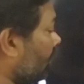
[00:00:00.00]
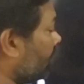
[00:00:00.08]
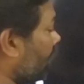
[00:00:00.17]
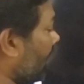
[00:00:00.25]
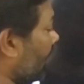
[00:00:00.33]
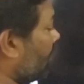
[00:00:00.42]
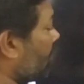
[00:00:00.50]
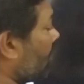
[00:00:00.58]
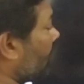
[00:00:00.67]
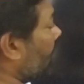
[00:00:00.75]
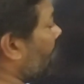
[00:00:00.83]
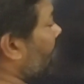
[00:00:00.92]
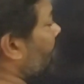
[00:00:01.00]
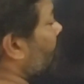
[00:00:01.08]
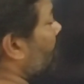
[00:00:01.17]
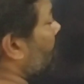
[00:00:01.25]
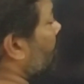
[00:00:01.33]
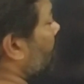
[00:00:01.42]
the angle of
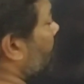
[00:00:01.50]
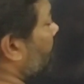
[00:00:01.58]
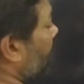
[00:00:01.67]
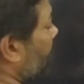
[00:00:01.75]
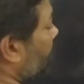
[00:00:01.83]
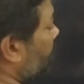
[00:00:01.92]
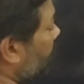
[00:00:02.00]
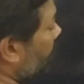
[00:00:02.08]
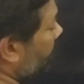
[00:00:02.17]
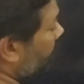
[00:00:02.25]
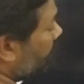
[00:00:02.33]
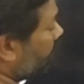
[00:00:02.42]
elevation can be